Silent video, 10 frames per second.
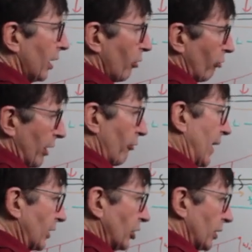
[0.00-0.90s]

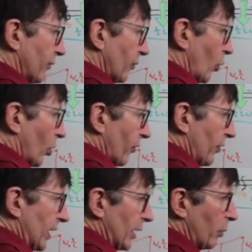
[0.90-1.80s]
Rearrange it for
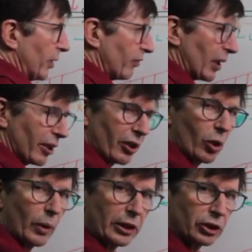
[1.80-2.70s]
V, we've got an
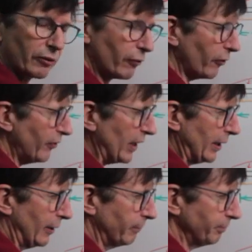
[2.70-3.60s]
equation for
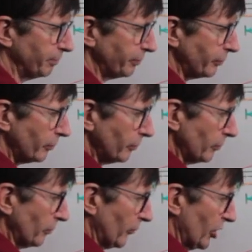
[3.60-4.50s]
V.
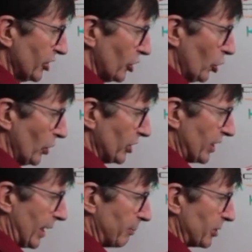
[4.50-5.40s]
Do the
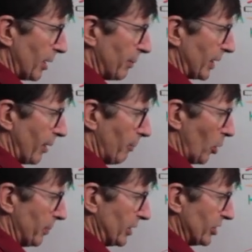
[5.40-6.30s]
same summing the
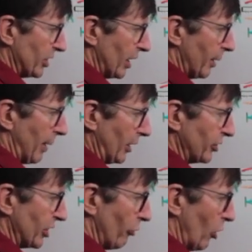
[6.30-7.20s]
moments, about
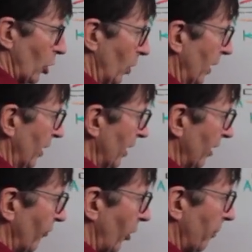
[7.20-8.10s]
0.
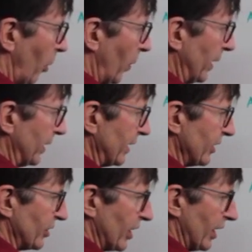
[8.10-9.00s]
If our point
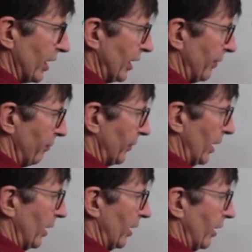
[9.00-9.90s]
is
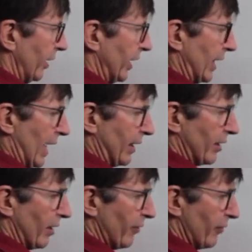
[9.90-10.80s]
the
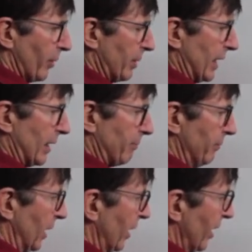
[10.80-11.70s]
end of the
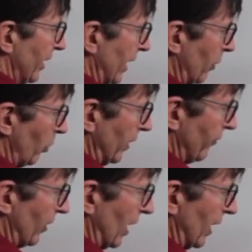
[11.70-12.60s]
beam, then
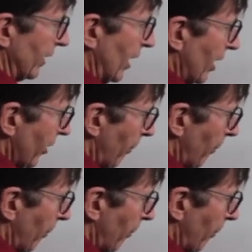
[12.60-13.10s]
we've got the